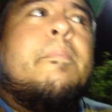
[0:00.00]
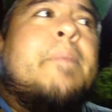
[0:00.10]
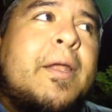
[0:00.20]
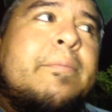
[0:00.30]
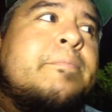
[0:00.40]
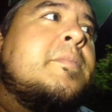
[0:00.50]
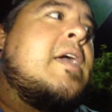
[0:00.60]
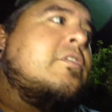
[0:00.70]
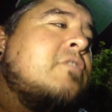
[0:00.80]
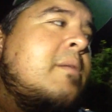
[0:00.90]
But,
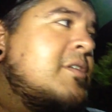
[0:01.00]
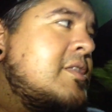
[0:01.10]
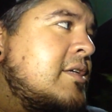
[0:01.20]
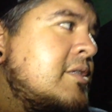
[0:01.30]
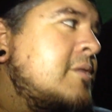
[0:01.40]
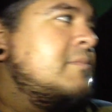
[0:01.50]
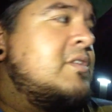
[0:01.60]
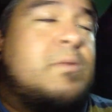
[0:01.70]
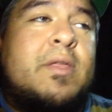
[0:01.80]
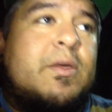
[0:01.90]
okay, dream is this.
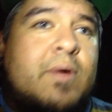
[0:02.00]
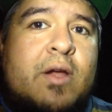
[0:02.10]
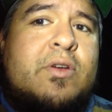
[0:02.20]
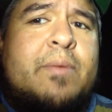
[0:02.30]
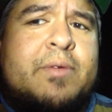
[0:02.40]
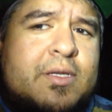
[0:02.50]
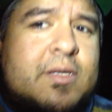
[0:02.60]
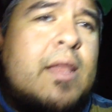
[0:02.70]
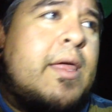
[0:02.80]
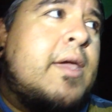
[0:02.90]
It's a really weird dream because it's
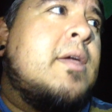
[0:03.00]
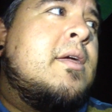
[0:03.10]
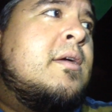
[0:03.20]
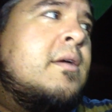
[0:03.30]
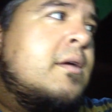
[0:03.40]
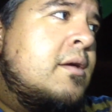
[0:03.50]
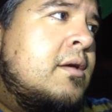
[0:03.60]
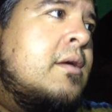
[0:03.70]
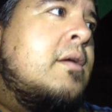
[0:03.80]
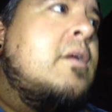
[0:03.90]
not like
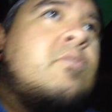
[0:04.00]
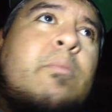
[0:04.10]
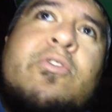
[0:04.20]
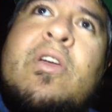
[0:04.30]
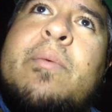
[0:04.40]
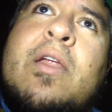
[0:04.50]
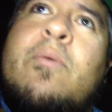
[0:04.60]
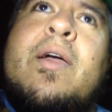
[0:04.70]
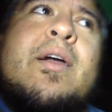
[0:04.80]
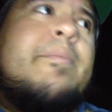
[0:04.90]
your normal dream. I
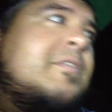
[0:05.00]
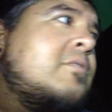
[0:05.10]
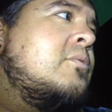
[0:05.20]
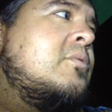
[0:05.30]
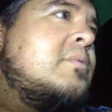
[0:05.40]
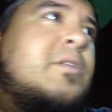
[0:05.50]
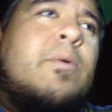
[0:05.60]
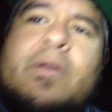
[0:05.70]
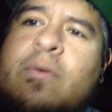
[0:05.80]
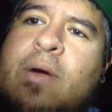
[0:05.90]
didn't wake up at school with
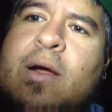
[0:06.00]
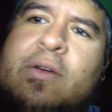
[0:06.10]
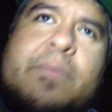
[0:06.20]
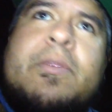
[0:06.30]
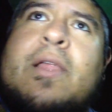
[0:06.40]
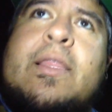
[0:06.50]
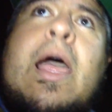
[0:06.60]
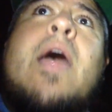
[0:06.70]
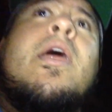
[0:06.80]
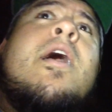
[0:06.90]
no underwear or something like
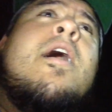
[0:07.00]
that.